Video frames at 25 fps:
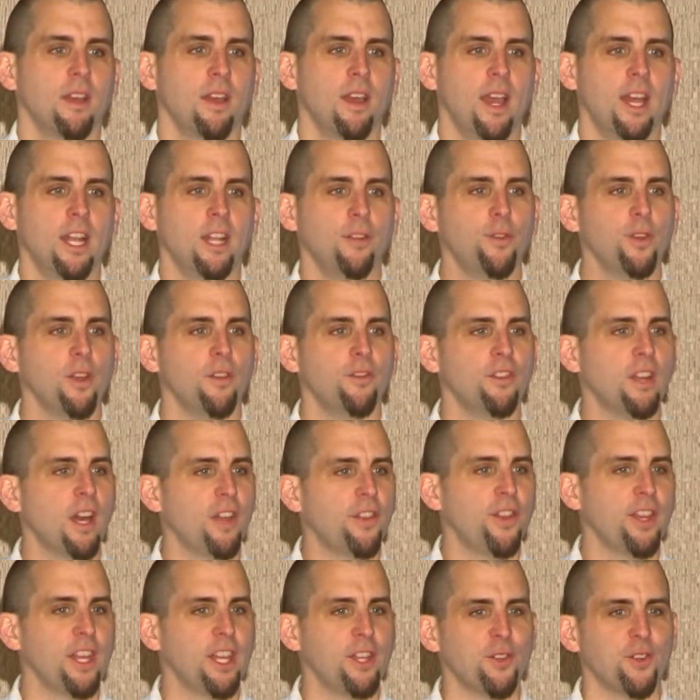And if you have
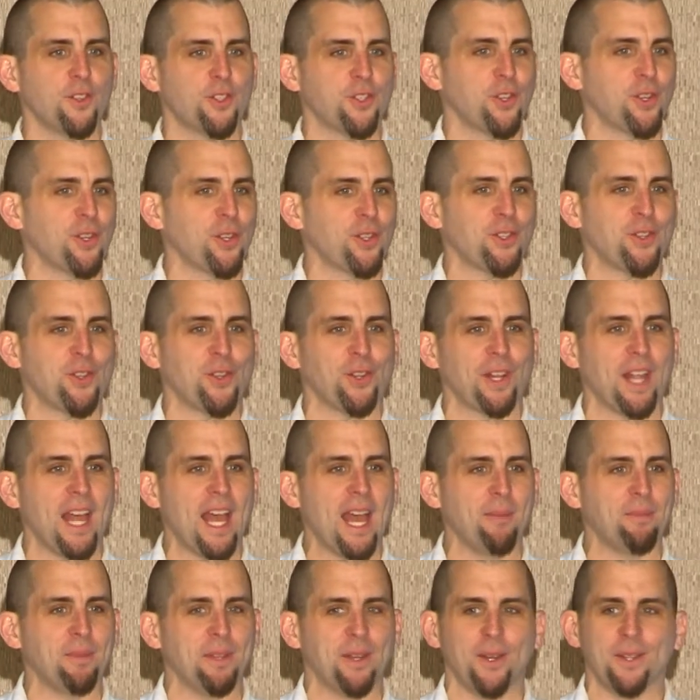nothing in your journals or your
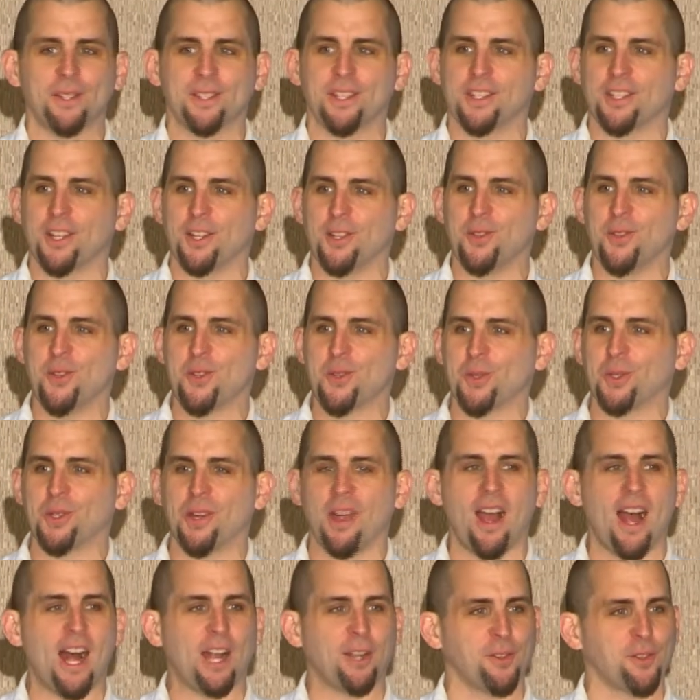lab notes that's unusual or
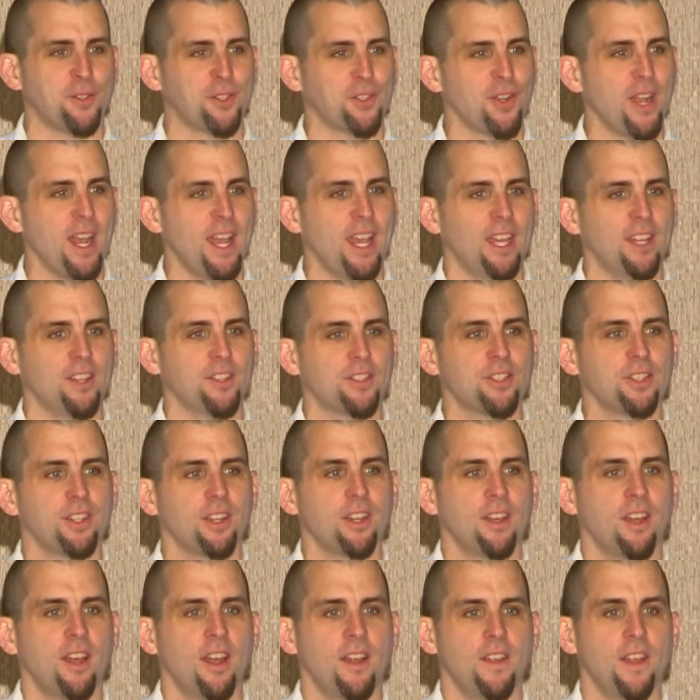odd or strange,
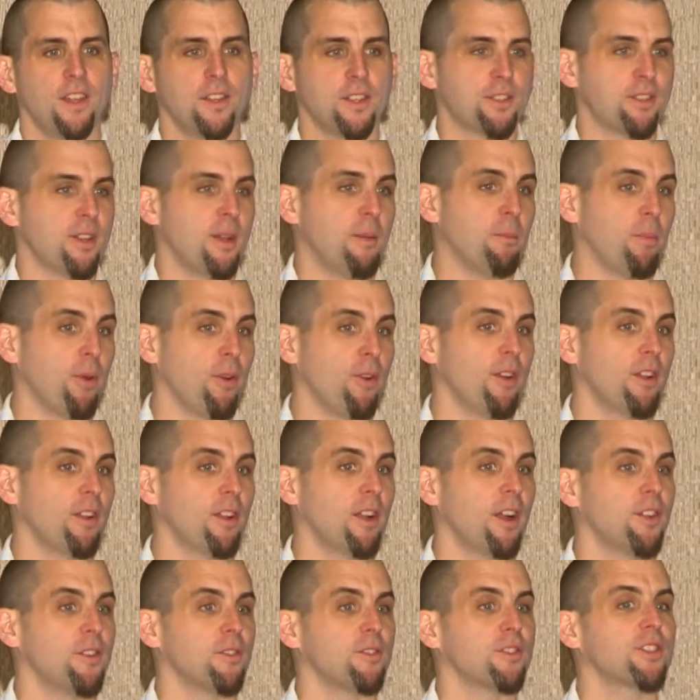then there's some burden
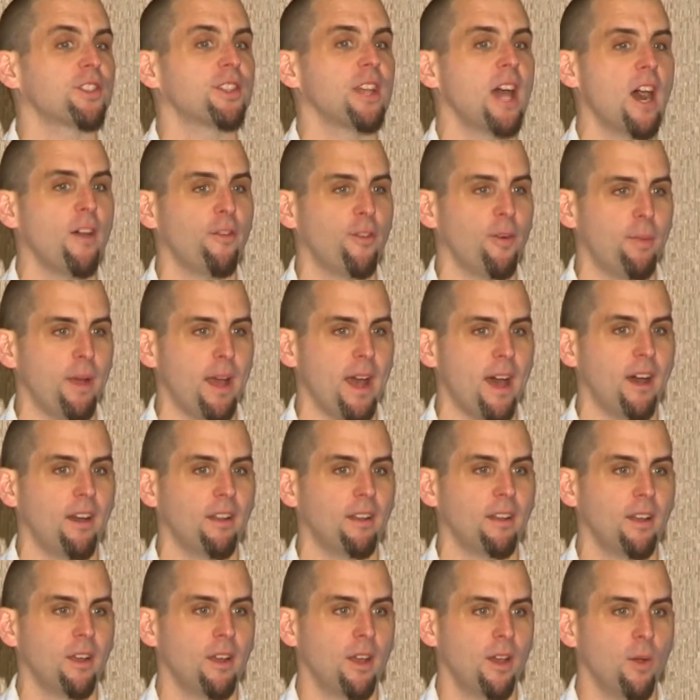on yourself about
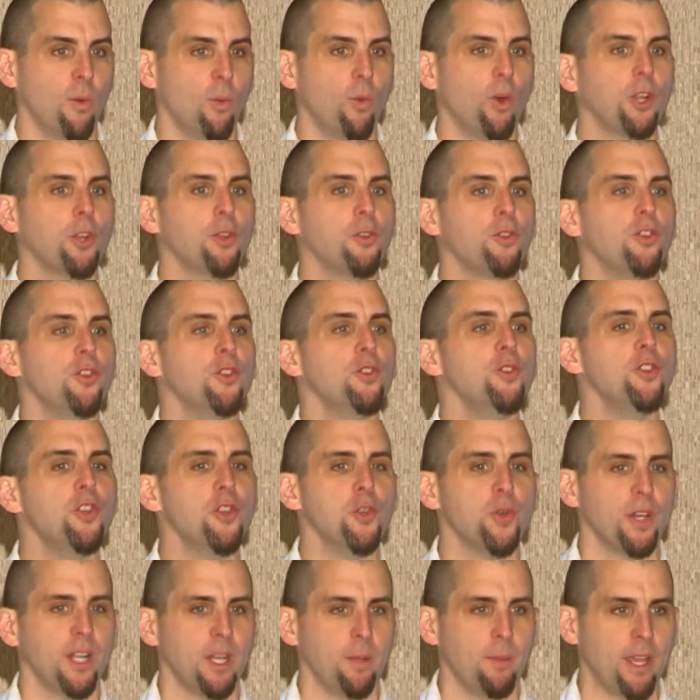what are you
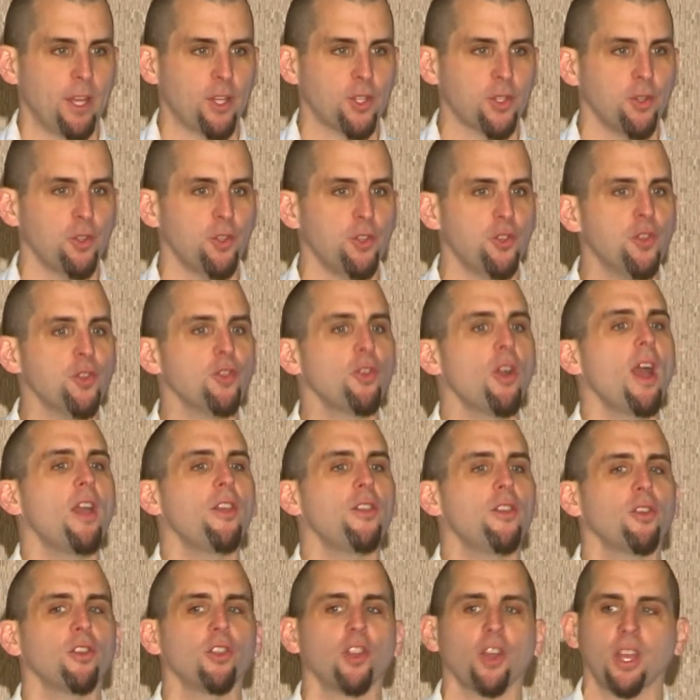doing to make sure
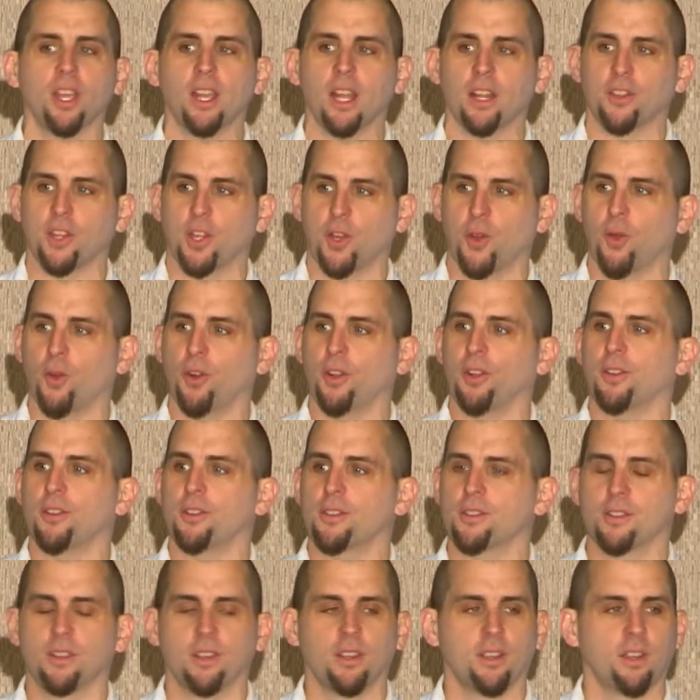you're looking at the
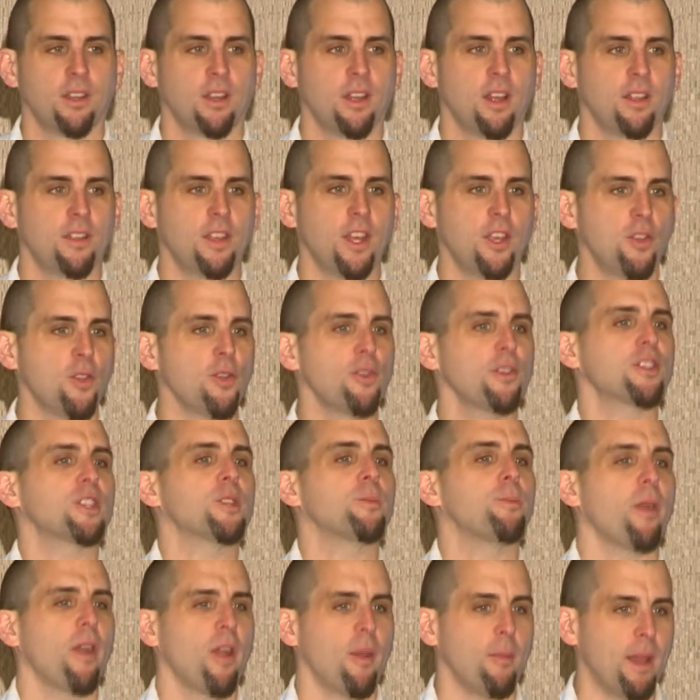corners, that you're
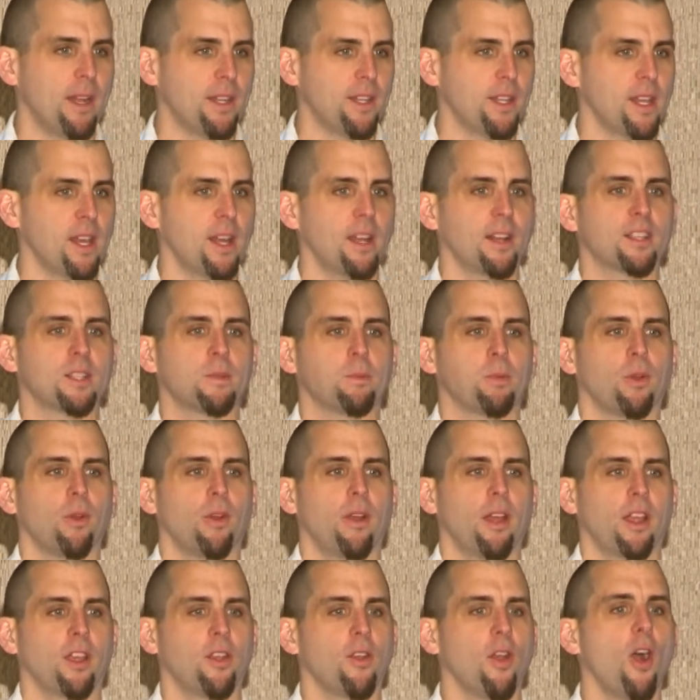experimenting and
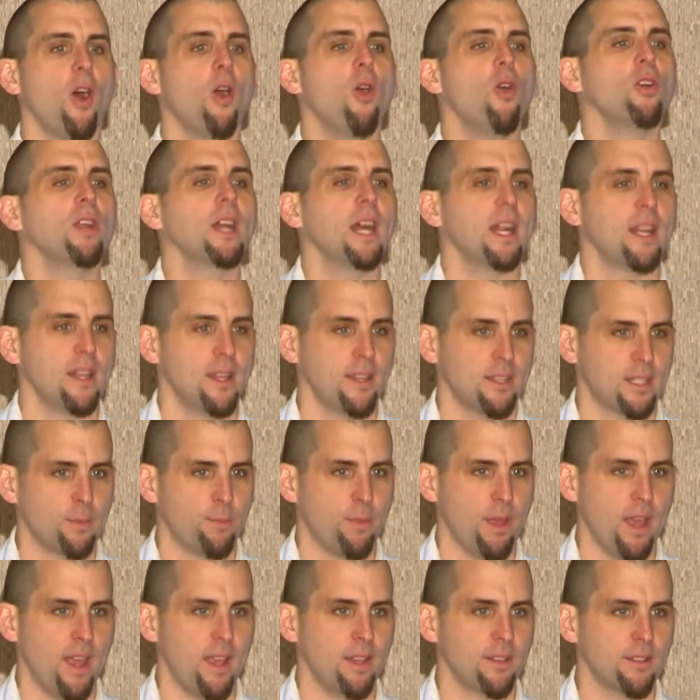exploring your own idea
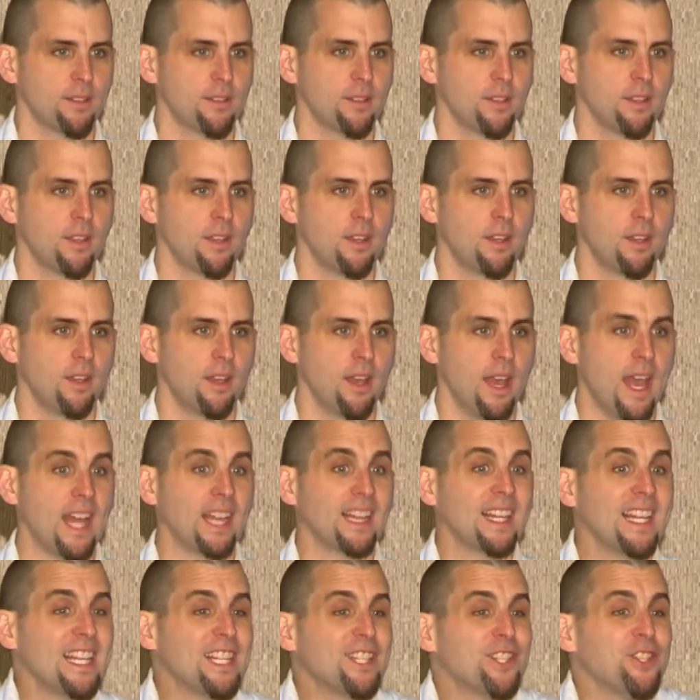space, at
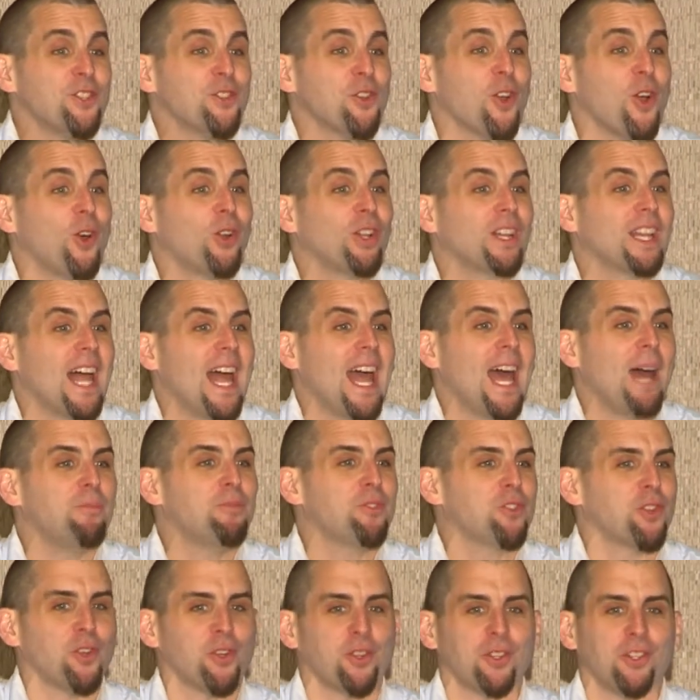least in your own lab
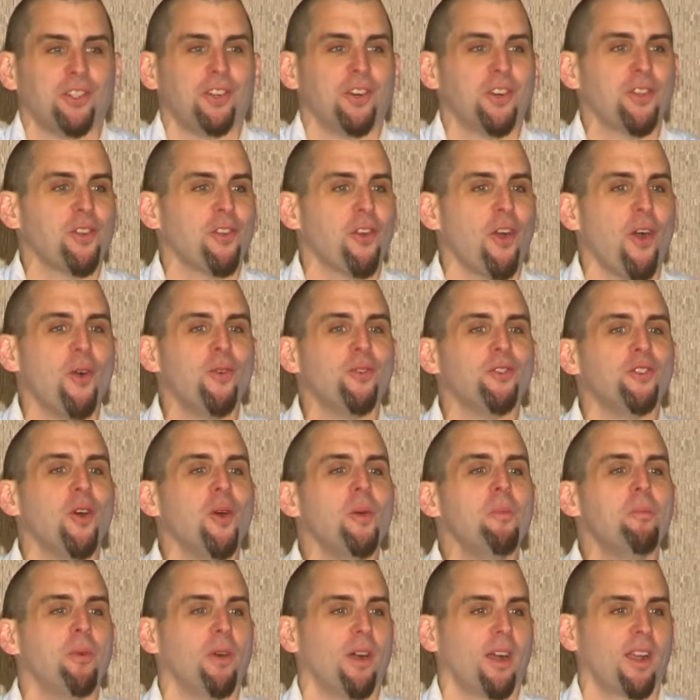journal or your own
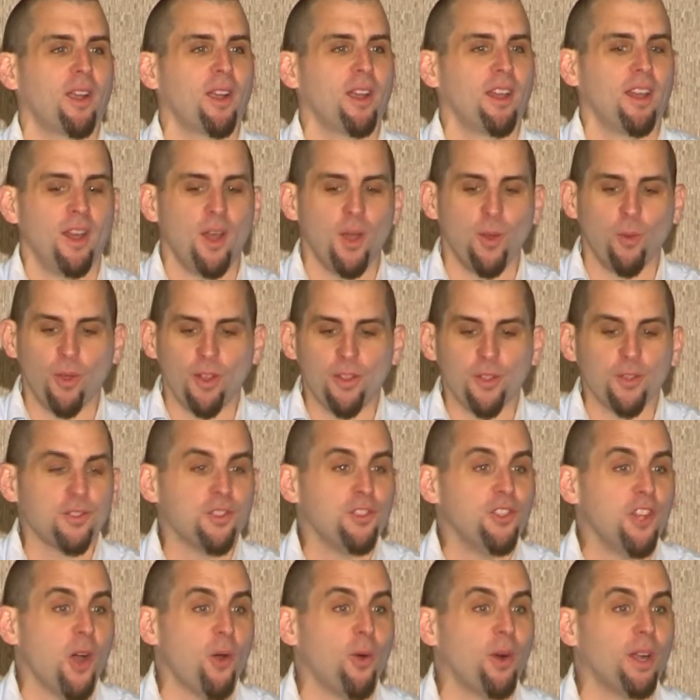notebook, where there's
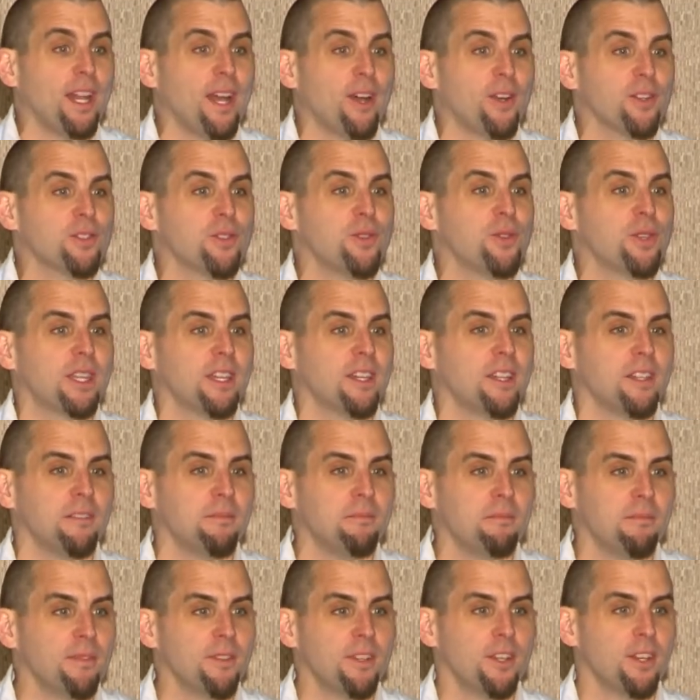no one else who can
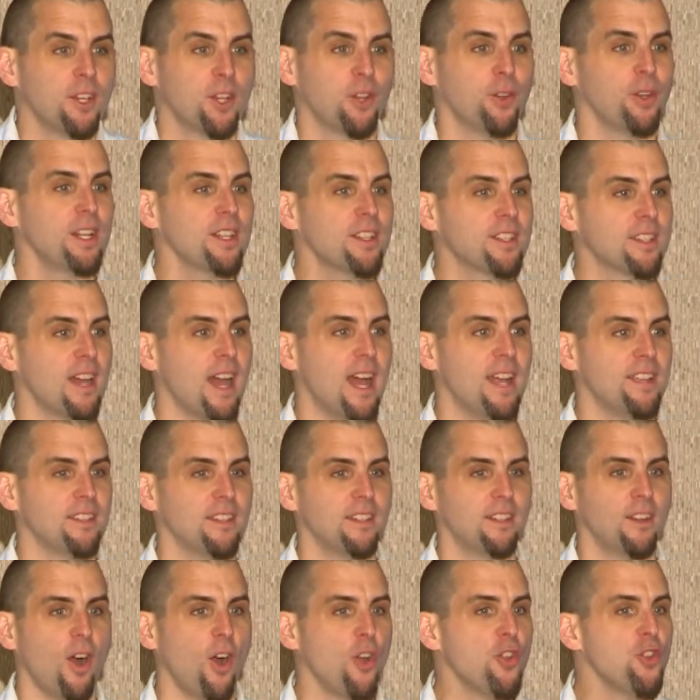criticize it.
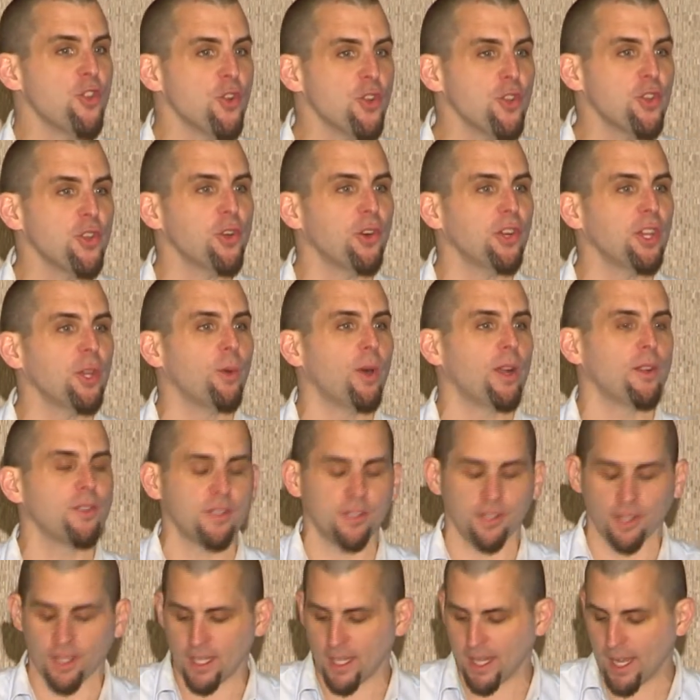You're the only one who's
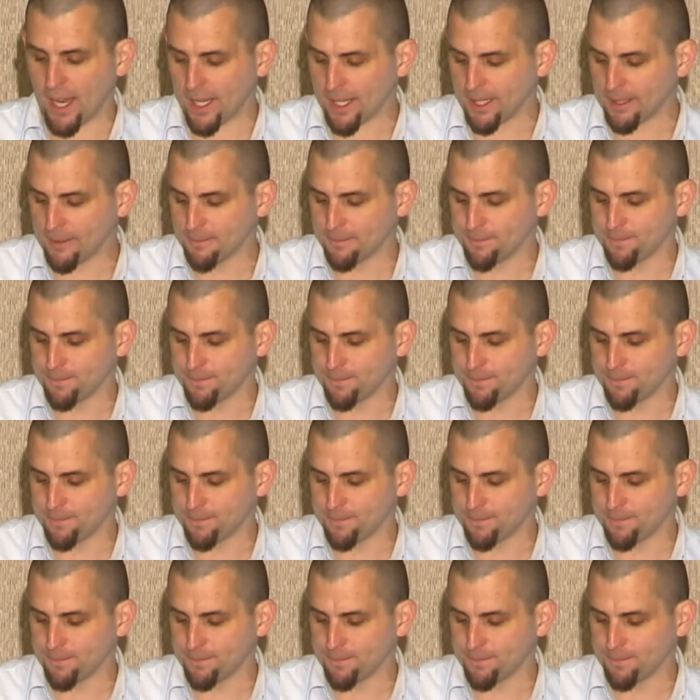looking at it.